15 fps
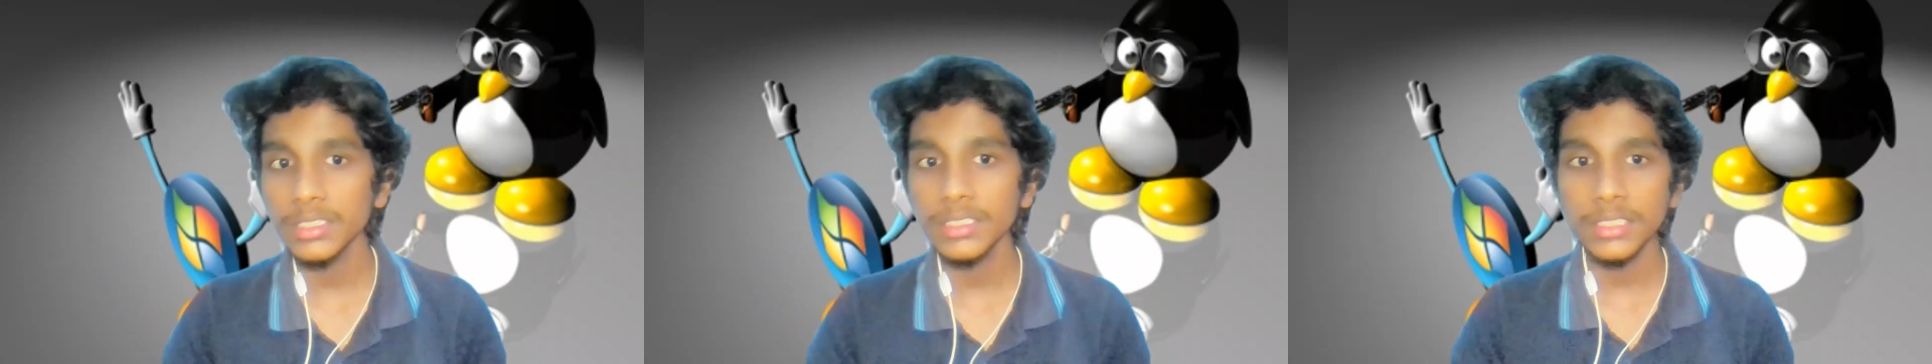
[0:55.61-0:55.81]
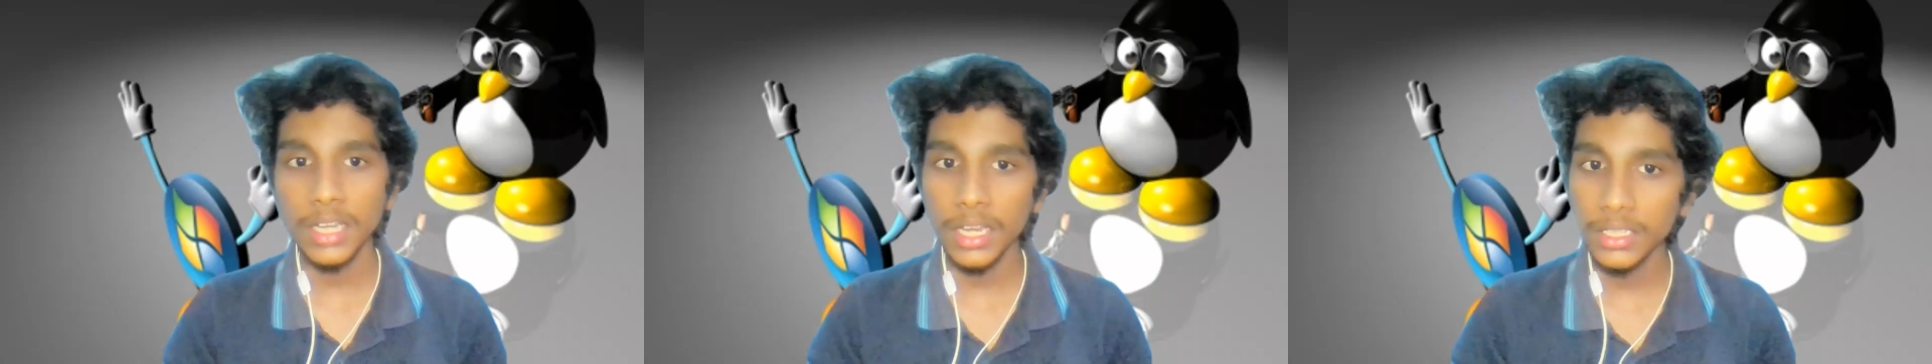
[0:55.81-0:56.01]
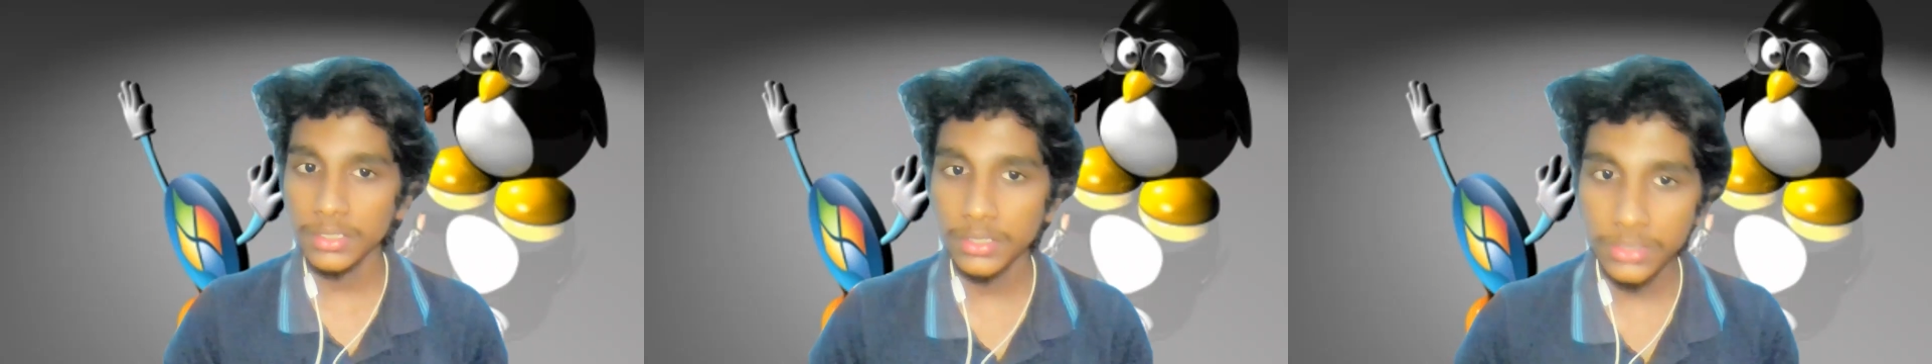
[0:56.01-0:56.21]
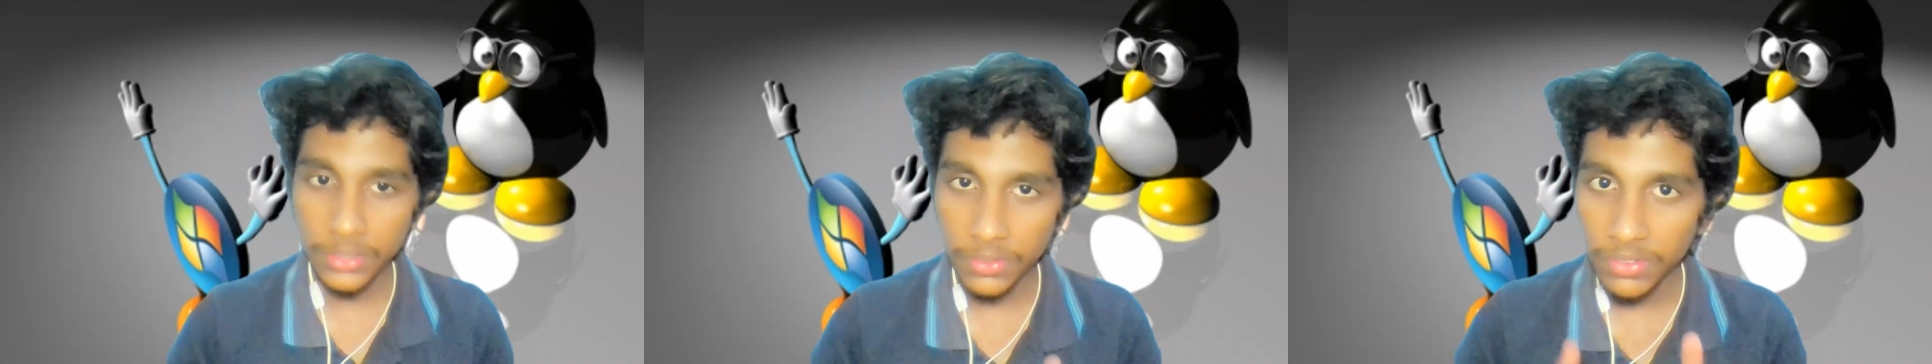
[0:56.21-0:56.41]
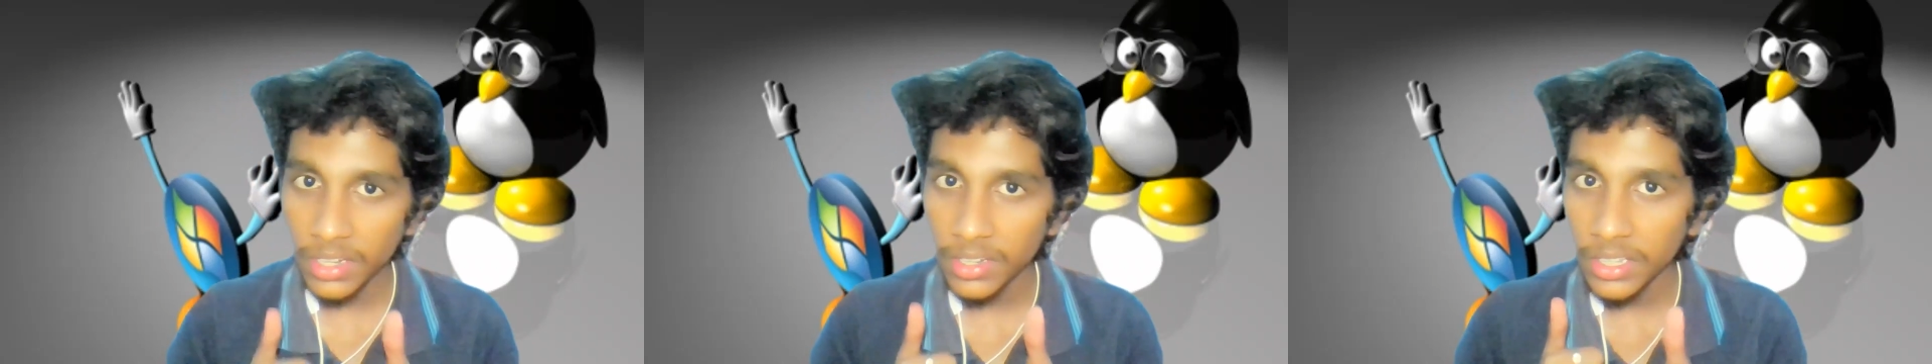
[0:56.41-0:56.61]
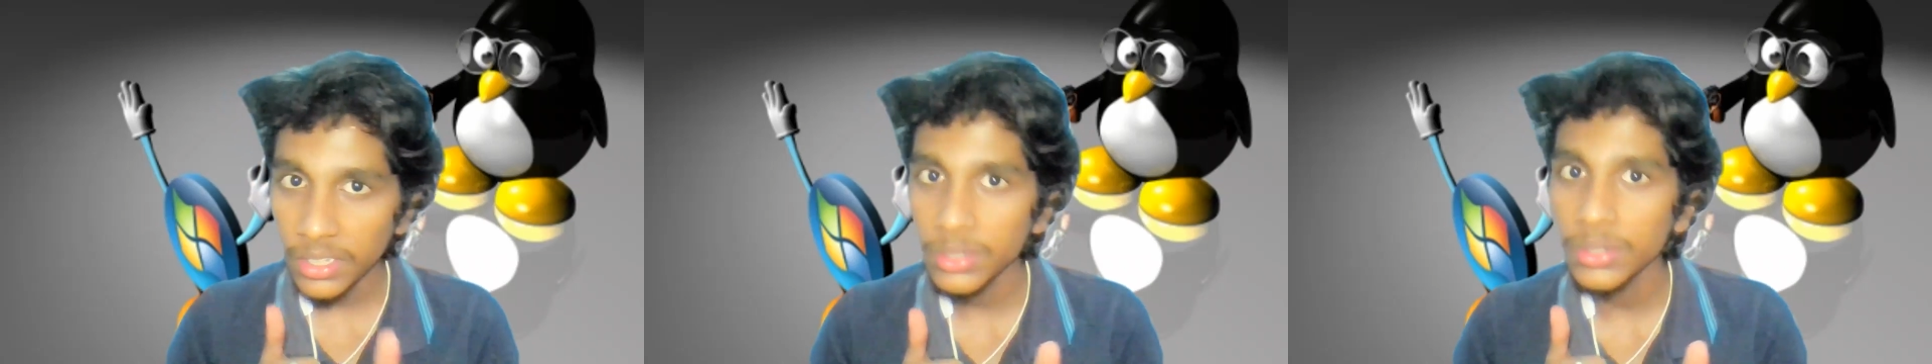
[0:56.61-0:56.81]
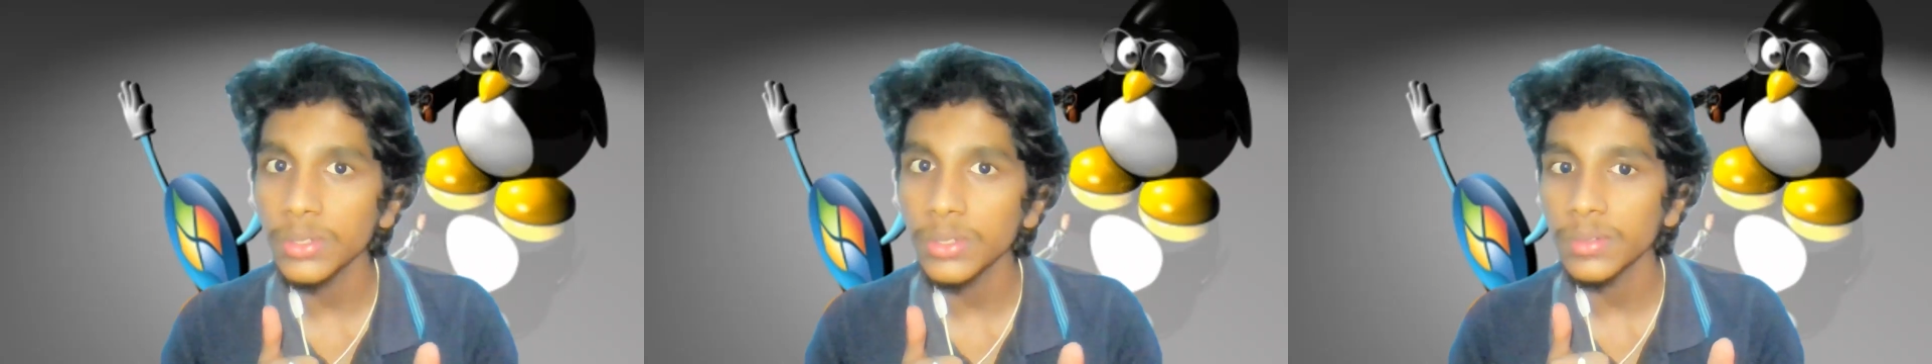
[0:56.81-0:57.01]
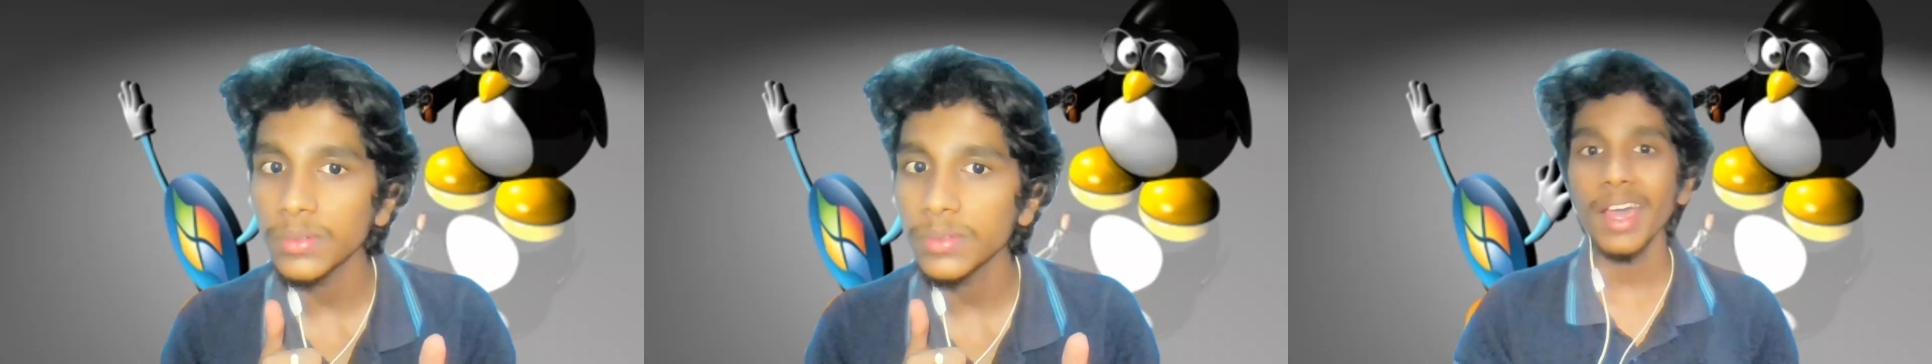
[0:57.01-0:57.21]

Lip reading: this car is also very good.